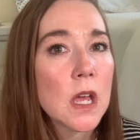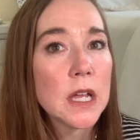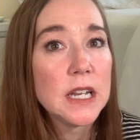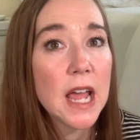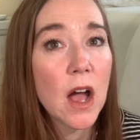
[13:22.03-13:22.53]

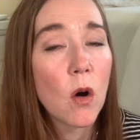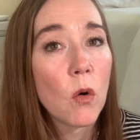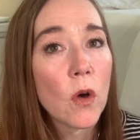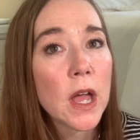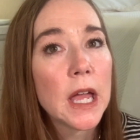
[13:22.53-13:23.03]
Now,
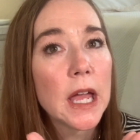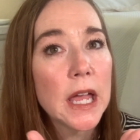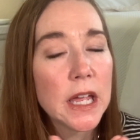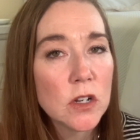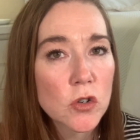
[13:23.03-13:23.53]

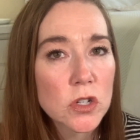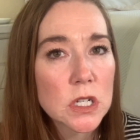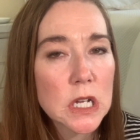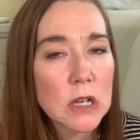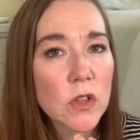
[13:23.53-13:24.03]

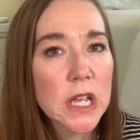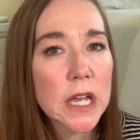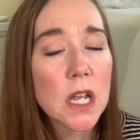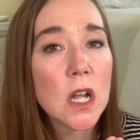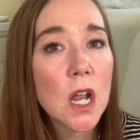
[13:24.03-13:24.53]
interestingly
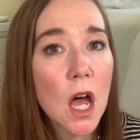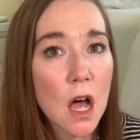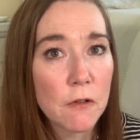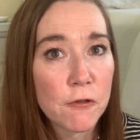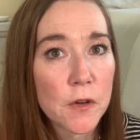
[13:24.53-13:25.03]

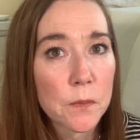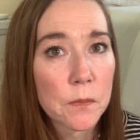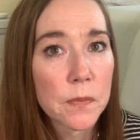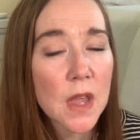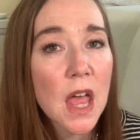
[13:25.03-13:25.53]
enough,
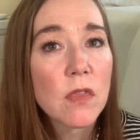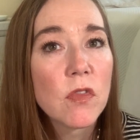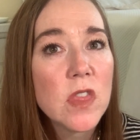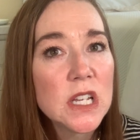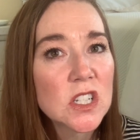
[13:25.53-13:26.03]

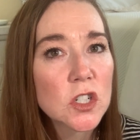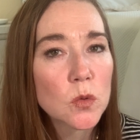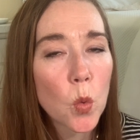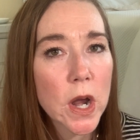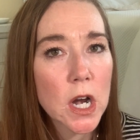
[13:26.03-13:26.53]
this is
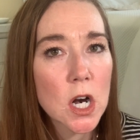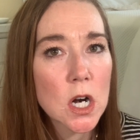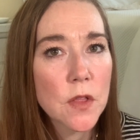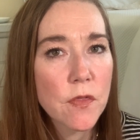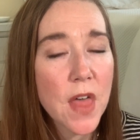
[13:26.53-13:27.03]

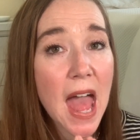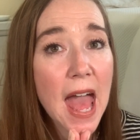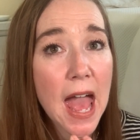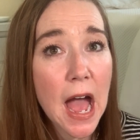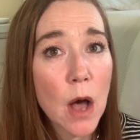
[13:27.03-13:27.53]
where the
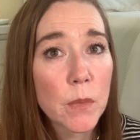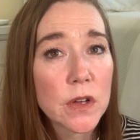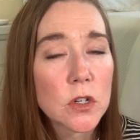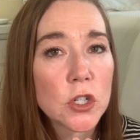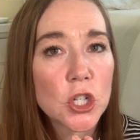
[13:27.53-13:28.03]
app
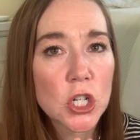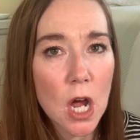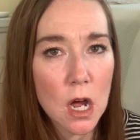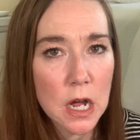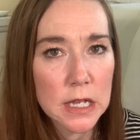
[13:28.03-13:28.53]

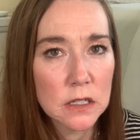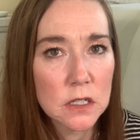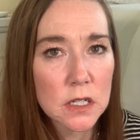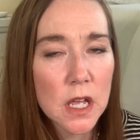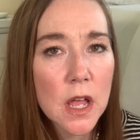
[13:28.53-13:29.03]

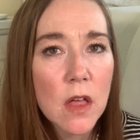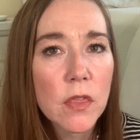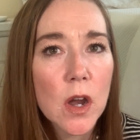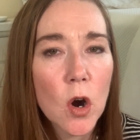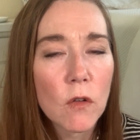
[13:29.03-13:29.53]
shines.
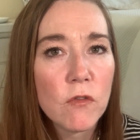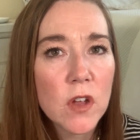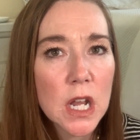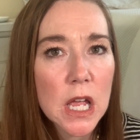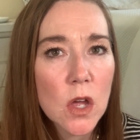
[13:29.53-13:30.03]
There are
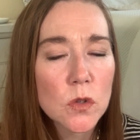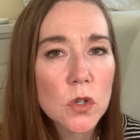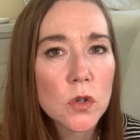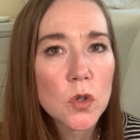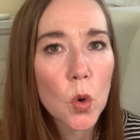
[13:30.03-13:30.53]
video
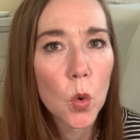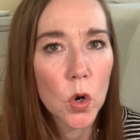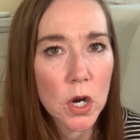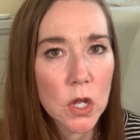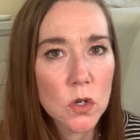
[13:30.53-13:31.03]

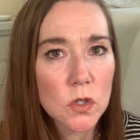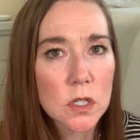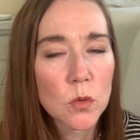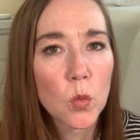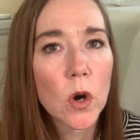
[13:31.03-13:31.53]

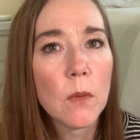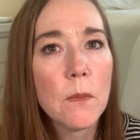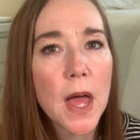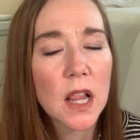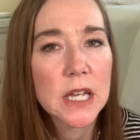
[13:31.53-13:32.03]
tutorials where
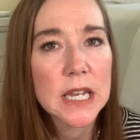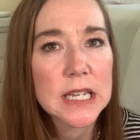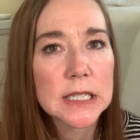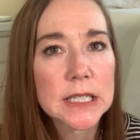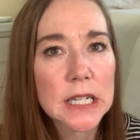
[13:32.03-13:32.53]

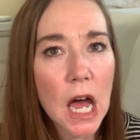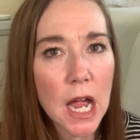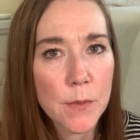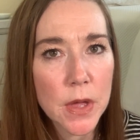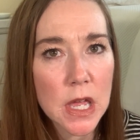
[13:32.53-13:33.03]
Melanie
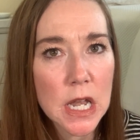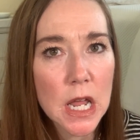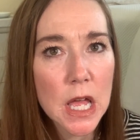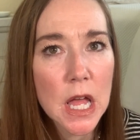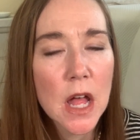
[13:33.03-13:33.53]
Simon,
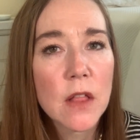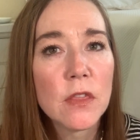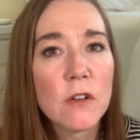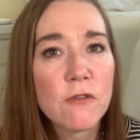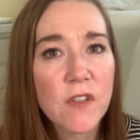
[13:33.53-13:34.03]

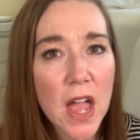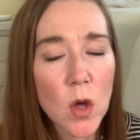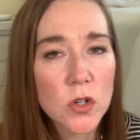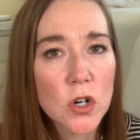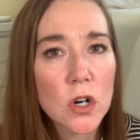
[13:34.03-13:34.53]
the
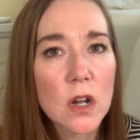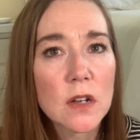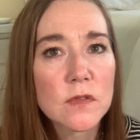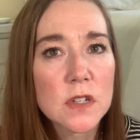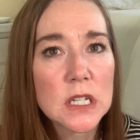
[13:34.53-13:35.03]
founder
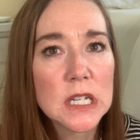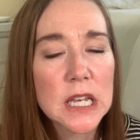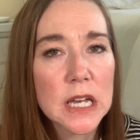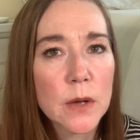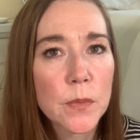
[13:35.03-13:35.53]
of
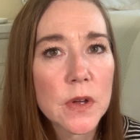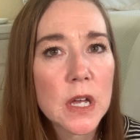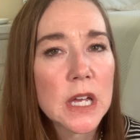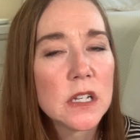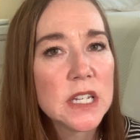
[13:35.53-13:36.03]
Ziip,
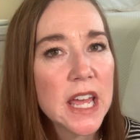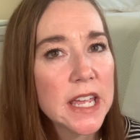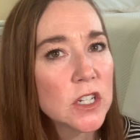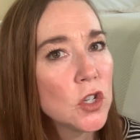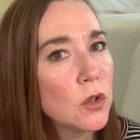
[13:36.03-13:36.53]

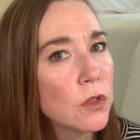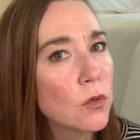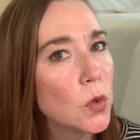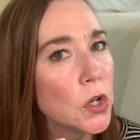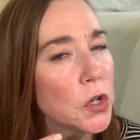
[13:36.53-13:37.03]
takes you
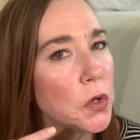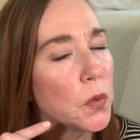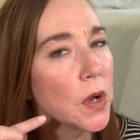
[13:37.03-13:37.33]
through,